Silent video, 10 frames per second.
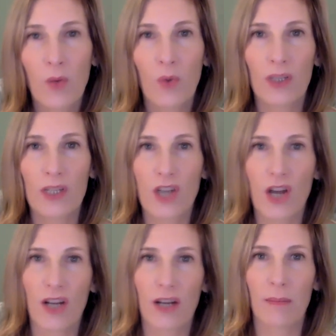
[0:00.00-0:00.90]
We're going to
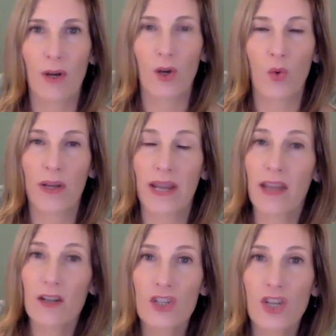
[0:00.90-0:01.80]
talk about what
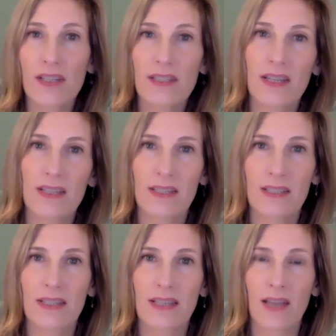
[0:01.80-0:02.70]
energizes us
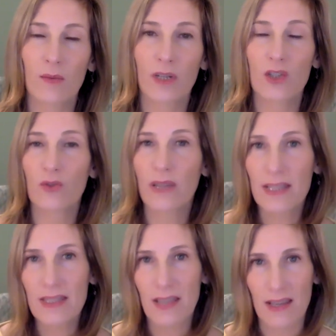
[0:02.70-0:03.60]
and what
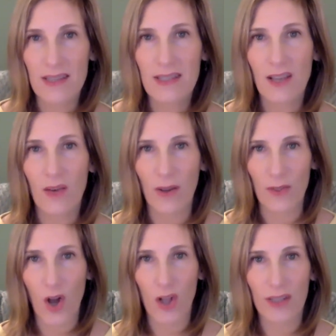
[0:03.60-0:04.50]
drains us
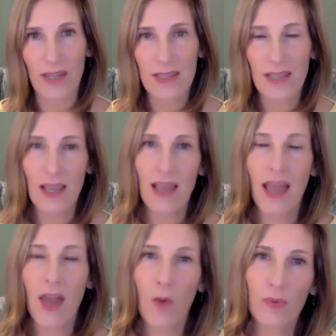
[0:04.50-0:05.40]
around the holidays,
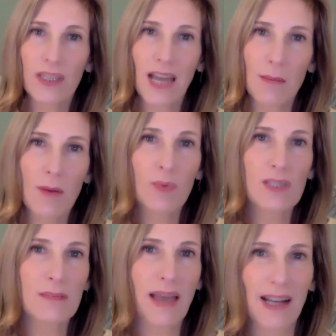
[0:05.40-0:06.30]
and hopefully come up with
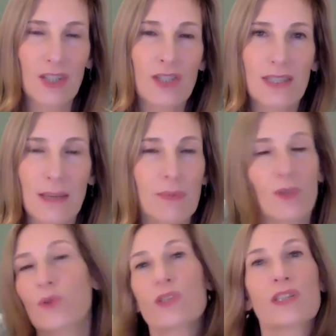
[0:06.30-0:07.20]
some action steps
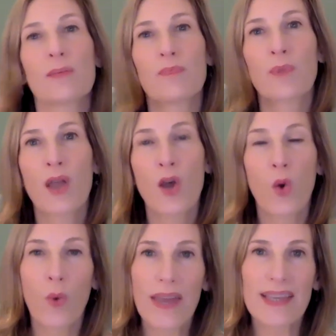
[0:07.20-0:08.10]
or some
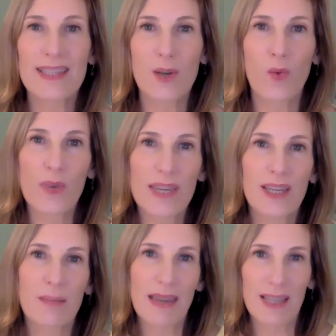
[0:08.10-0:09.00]
ways that we
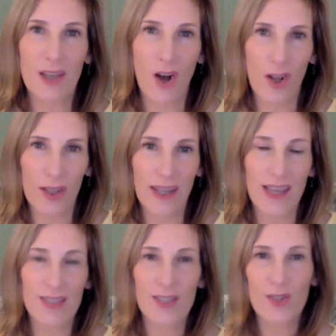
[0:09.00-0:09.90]
can make the
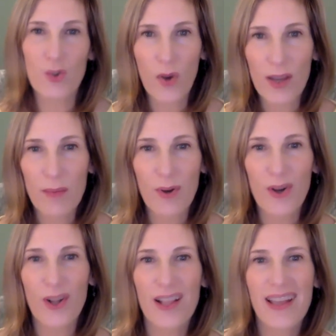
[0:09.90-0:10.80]
holidays
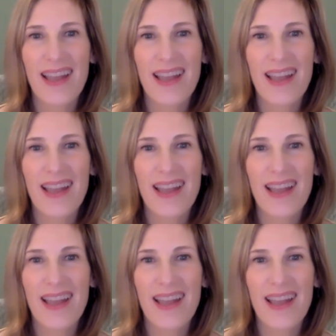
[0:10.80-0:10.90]
enjoyable